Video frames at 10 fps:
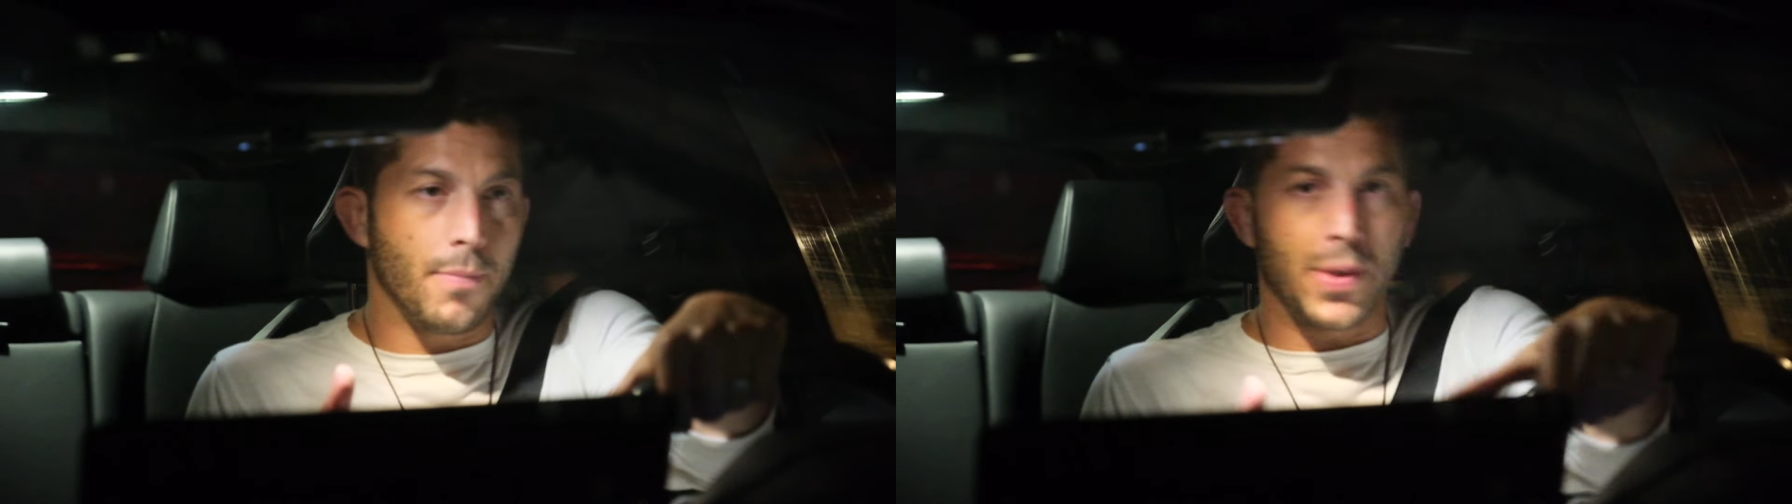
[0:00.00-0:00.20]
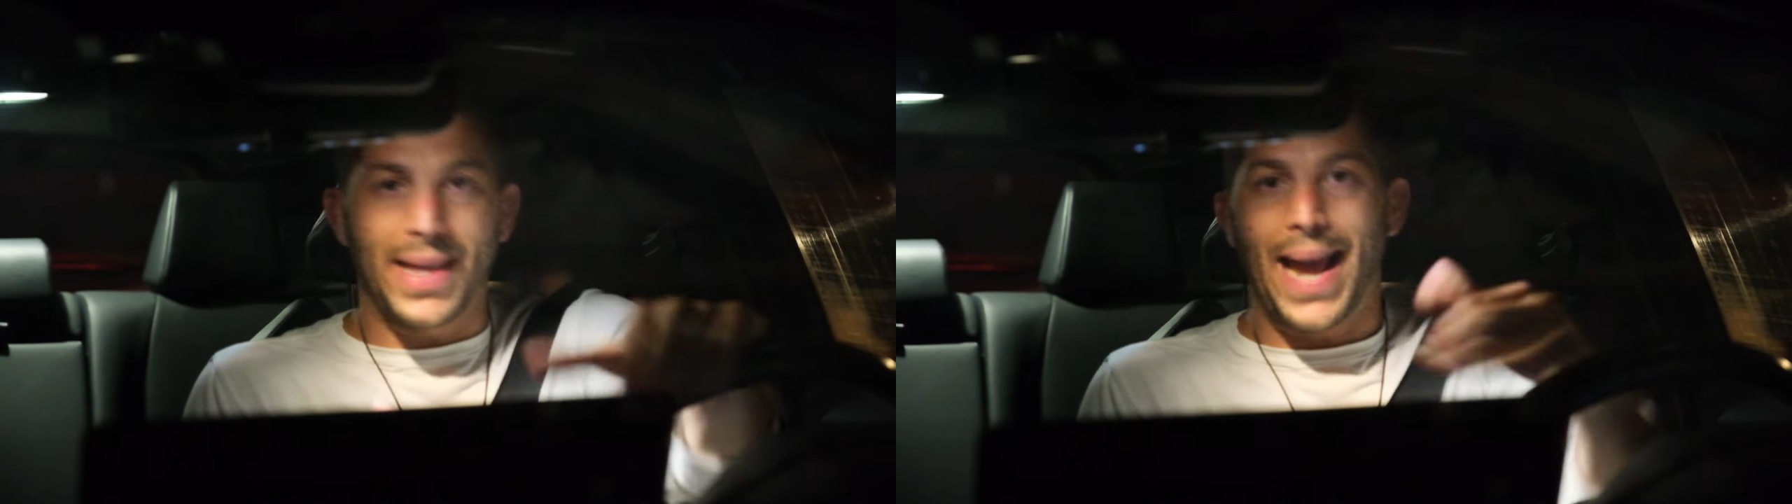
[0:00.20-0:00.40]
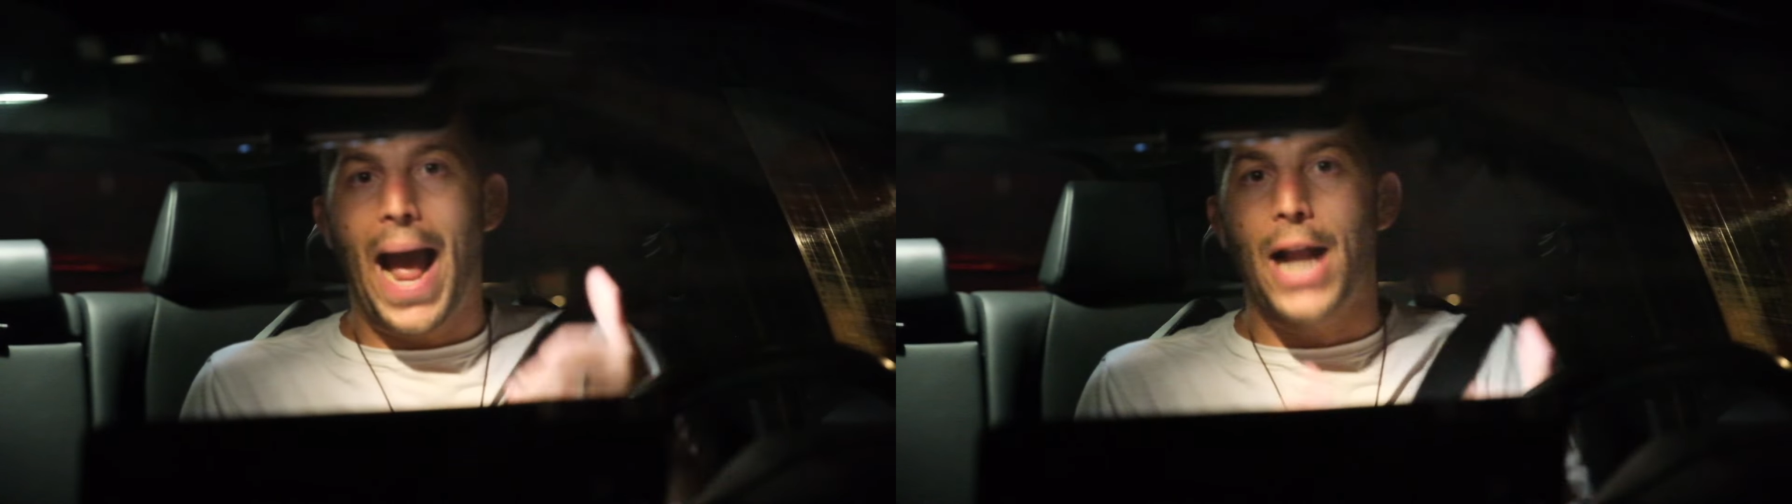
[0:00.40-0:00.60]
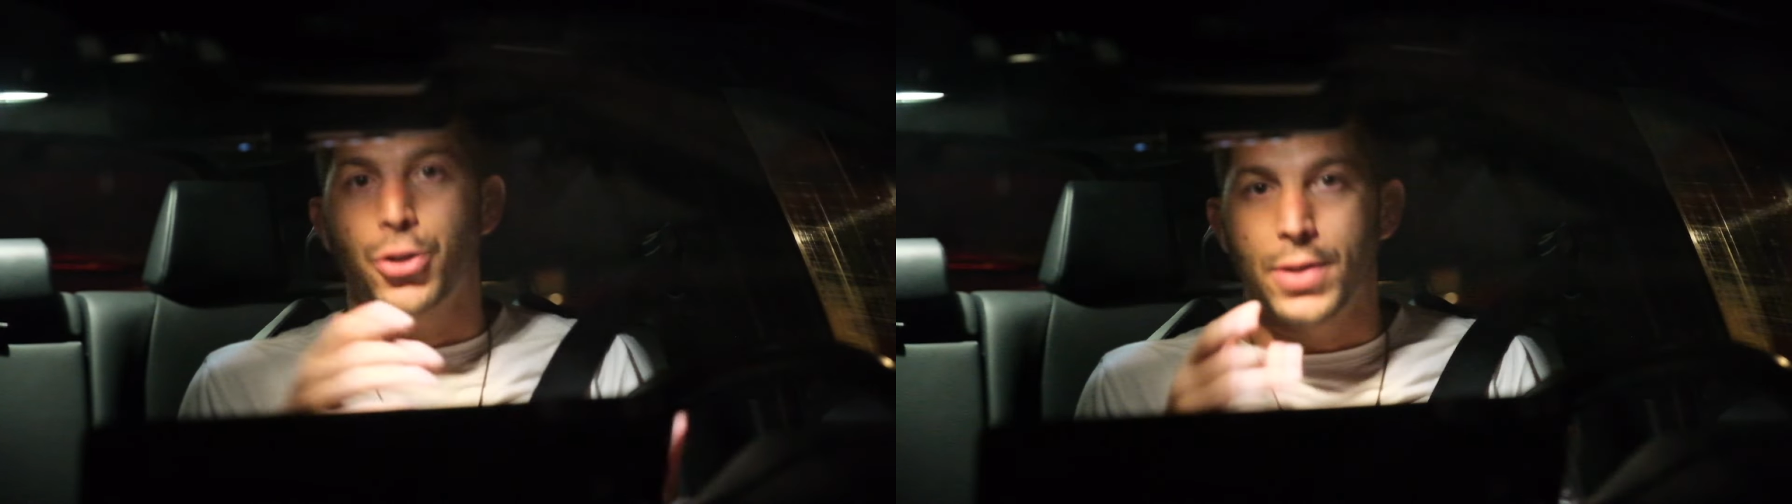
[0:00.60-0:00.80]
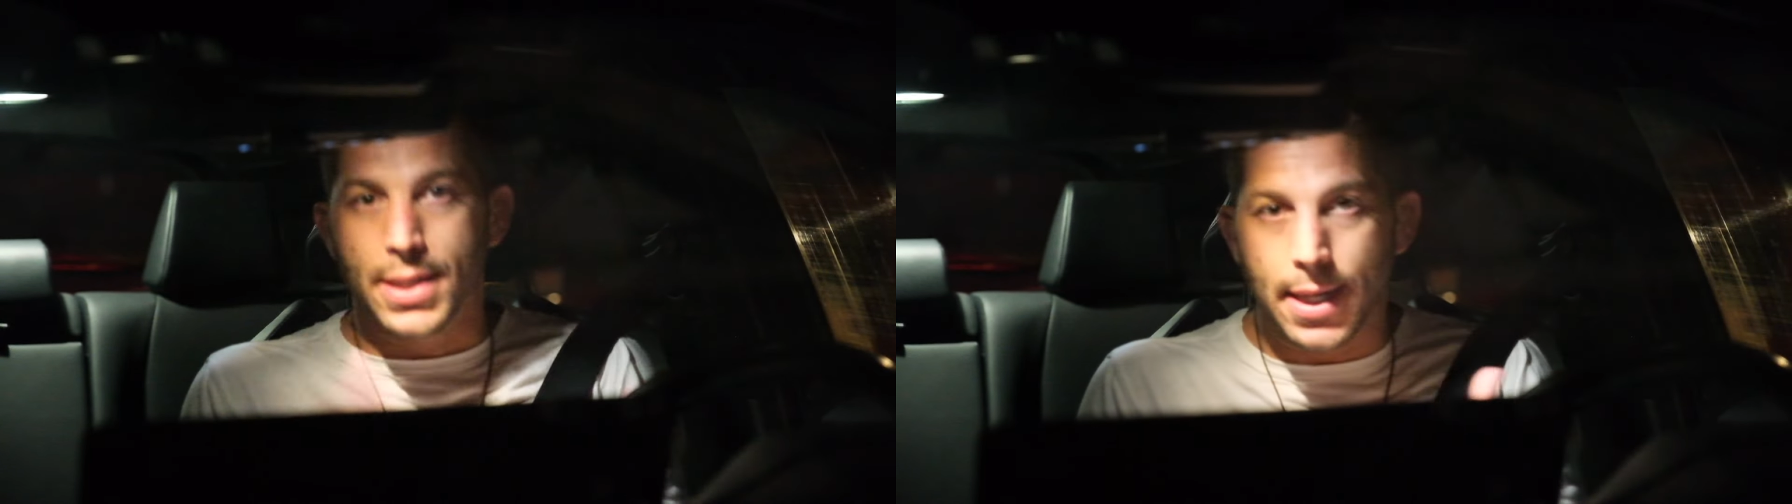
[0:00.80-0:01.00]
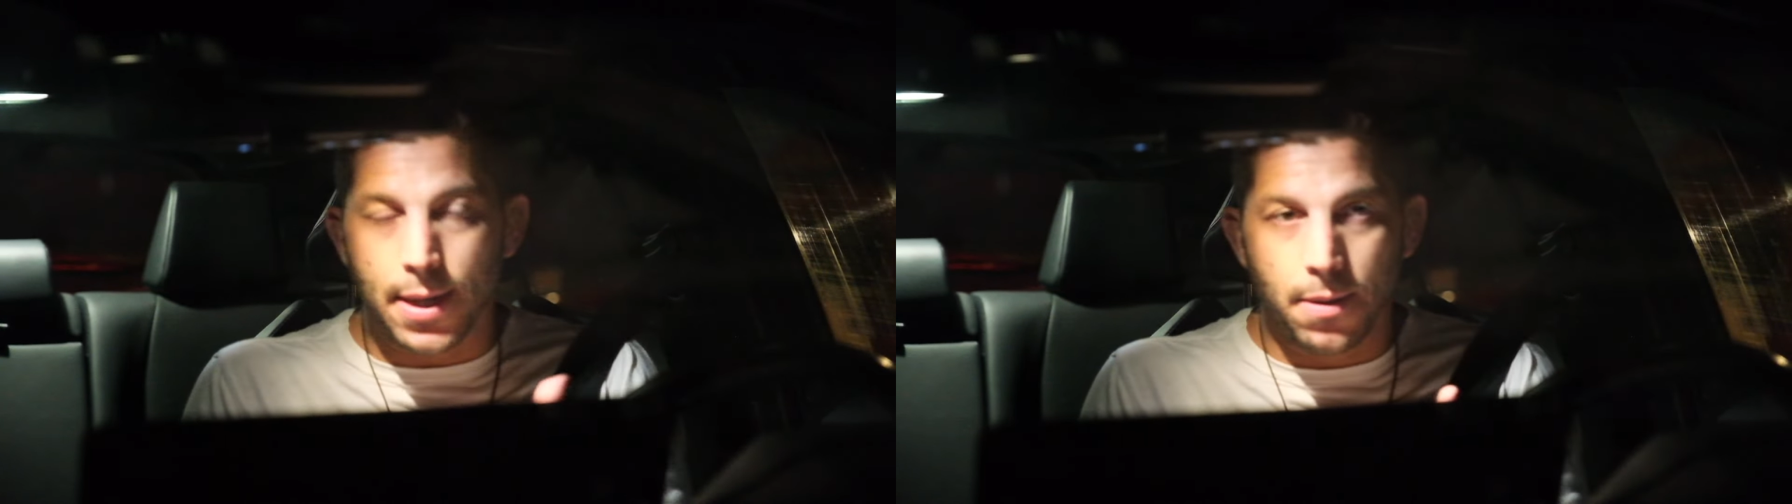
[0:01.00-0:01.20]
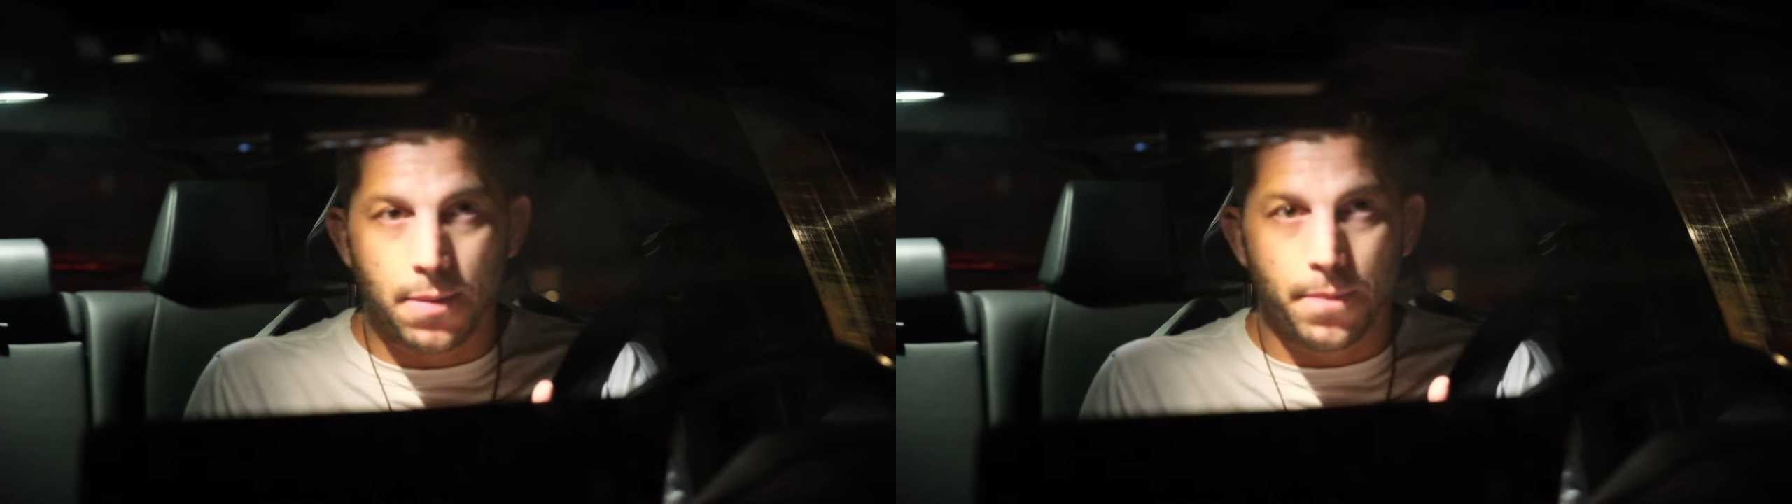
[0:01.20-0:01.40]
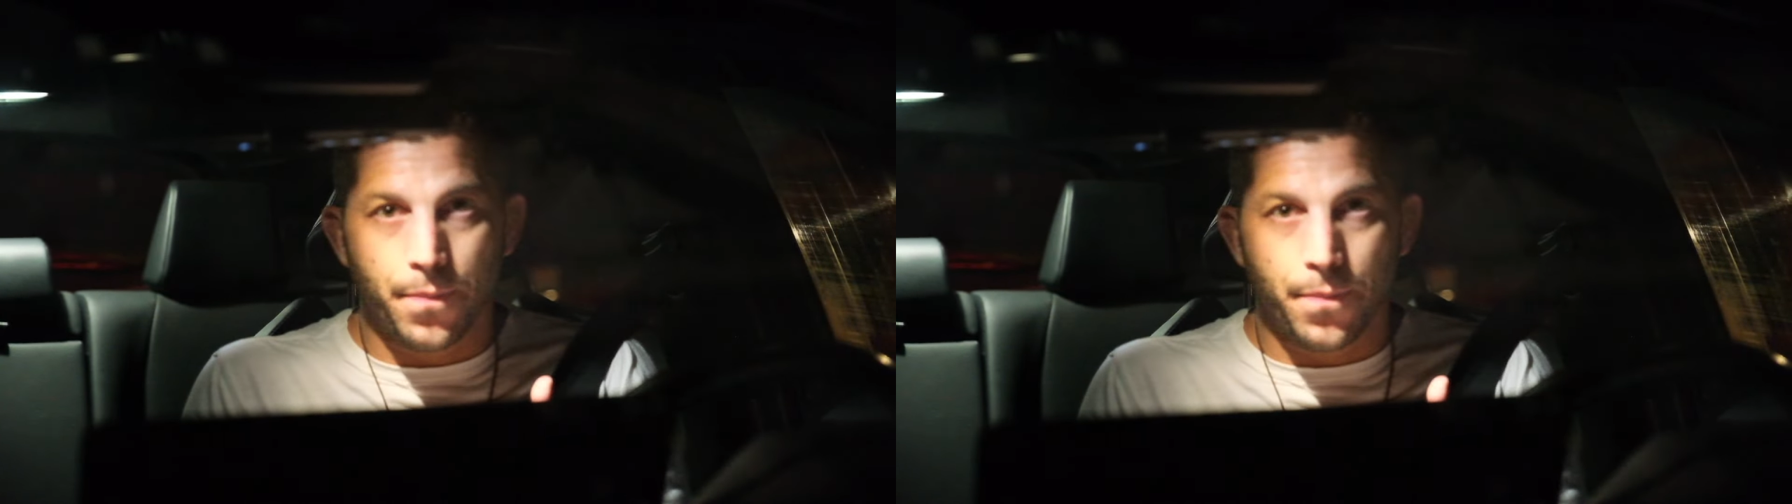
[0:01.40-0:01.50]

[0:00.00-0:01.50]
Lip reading: with the atrazine.